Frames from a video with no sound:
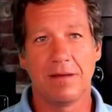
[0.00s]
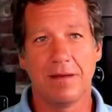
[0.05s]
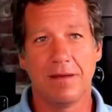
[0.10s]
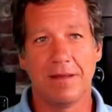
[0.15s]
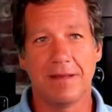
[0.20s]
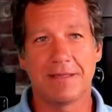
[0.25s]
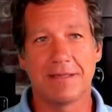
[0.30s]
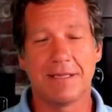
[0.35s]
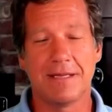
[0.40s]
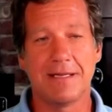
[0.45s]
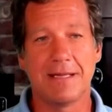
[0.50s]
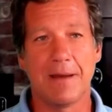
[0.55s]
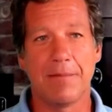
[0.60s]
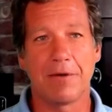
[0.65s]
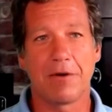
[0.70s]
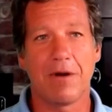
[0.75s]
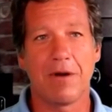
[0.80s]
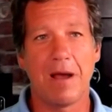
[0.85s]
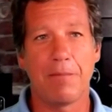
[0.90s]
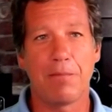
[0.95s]
Here's the
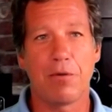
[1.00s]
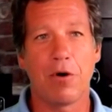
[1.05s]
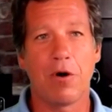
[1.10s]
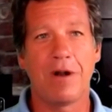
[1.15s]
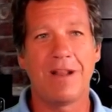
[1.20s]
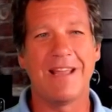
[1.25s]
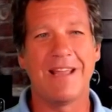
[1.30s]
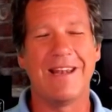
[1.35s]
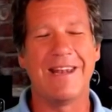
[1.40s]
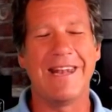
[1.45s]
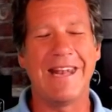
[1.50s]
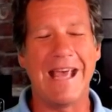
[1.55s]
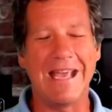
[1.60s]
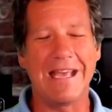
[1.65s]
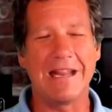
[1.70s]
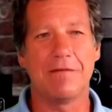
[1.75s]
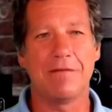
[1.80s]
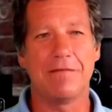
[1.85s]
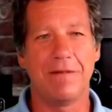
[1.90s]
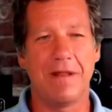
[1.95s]
Democrat Party at
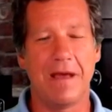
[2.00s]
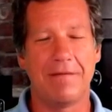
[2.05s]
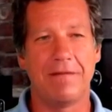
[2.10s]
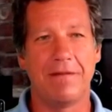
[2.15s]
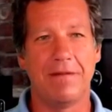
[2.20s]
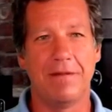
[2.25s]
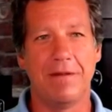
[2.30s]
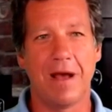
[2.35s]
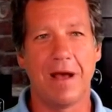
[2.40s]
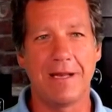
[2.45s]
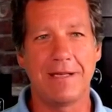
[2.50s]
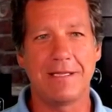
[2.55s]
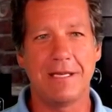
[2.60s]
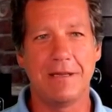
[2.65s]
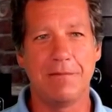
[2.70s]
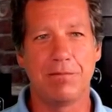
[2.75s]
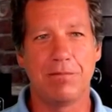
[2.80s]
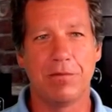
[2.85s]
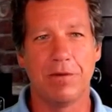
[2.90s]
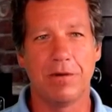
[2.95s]
negative
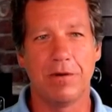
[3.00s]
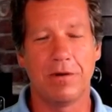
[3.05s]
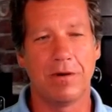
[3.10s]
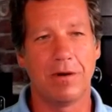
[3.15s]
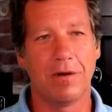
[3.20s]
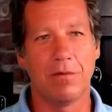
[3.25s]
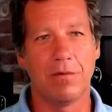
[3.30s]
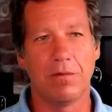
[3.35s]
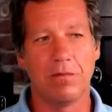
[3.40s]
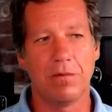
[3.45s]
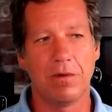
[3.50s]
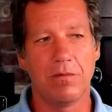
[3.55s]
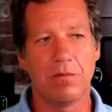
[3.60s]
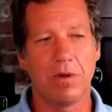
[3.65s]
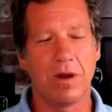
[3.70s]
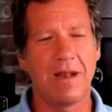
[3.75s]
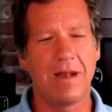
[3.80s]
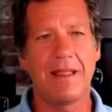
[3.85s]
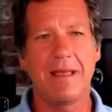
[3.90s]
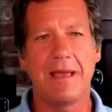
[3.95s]
19 point, or
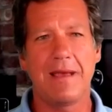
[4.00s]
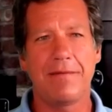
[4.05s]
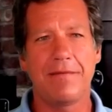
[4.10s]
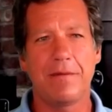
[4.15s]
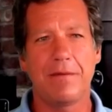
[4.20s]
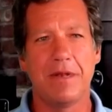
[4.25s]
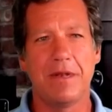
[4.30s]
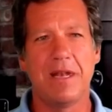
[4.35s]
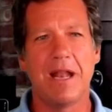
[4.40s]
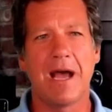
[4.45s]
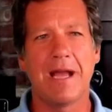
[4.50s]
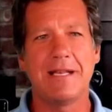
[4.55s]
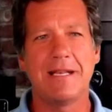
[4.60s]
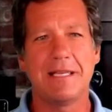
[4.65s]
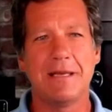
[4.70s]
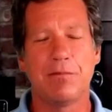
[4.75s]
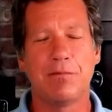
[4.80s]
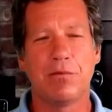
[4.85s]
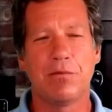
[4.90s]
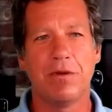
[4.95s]
what did they have him? A
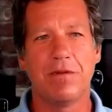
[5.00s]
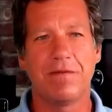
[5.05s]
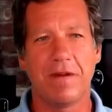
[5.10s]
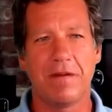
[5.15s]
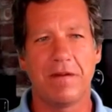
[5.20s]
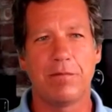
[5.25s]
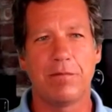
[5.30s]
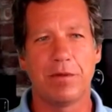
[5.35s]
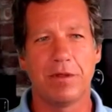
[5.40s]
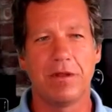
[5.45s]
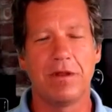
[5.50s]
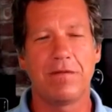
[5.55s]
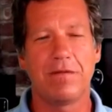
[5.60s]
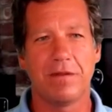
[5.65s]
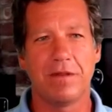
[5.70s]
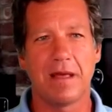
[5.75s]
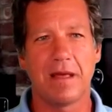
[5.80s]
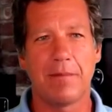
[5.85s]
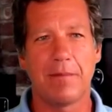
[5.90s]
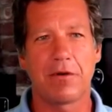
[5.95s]
19-point favorability
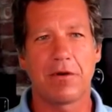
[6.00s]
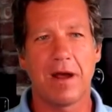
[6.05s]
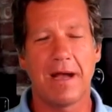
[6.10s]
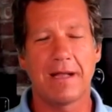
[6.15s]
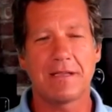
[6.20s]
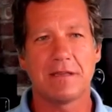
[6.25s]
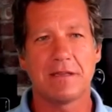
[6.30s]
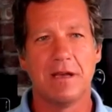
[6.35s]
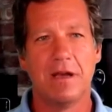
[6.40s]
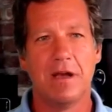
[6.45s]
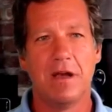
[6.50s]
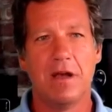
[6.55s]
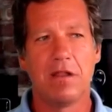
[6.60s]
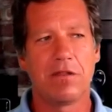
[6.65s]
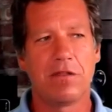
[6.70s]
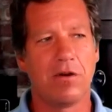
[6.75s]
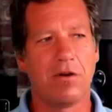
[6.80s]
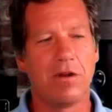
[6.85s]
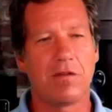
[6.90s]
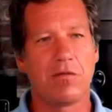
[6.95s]
for the Democrats.
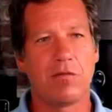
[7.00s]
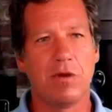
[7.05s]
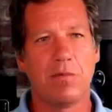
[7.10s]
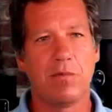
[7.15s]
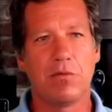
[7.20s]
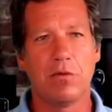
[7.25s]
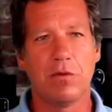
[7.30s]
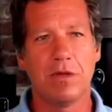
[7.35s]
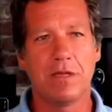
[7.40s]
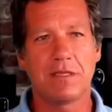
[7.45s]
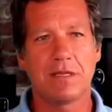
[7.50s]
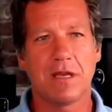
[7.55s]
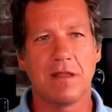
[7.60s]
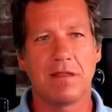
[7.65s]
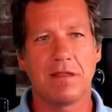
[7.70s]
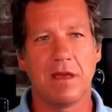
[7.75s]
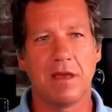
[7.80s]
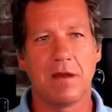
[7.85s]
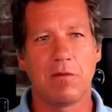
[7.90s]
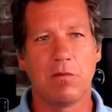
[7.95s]
33 points,
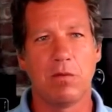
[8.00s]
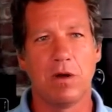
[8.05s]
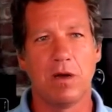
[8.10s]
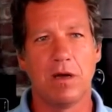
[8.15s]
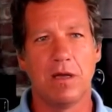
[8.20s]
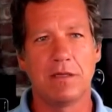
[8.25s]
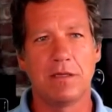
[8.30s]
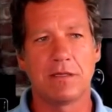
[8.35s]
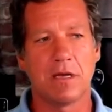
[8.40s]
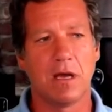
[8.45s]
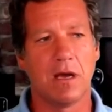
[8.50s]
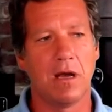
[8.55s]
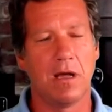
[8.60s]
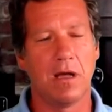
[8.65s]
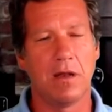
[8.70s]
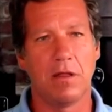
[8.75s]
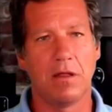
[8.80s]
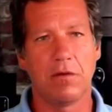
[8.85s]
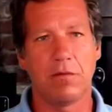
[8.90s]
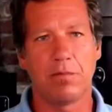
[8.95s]
I think, was
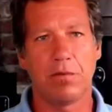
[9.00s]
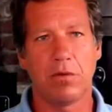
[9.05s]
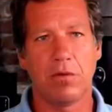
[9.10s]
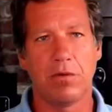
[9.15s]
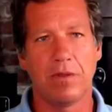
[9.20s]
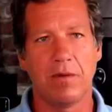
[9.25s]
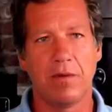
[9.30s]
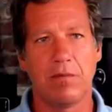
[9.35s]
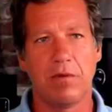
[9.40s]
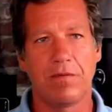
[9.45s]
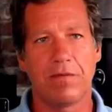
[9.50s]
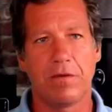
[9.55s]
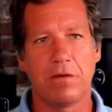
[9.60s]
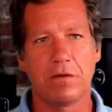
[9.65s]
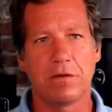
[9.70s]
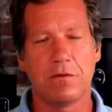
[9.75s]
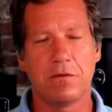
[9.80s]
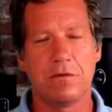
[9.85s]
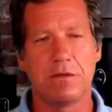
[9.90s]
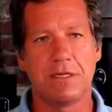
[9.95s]
another poll they
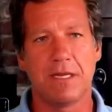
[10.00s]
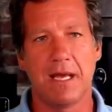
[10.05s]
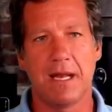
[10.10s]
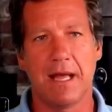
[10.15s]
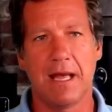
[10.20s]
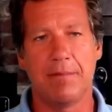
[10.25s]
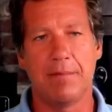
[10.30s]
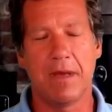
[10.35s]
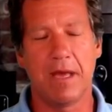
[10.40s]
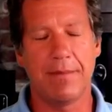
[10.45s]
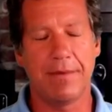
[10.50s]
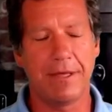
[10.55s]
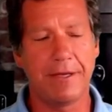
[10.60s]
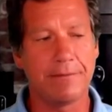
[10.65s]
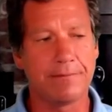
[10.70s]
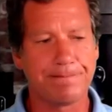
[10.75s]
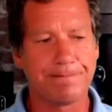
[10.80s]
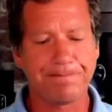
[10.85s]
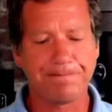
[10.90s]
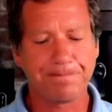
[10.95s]
referred to, CNN maybe.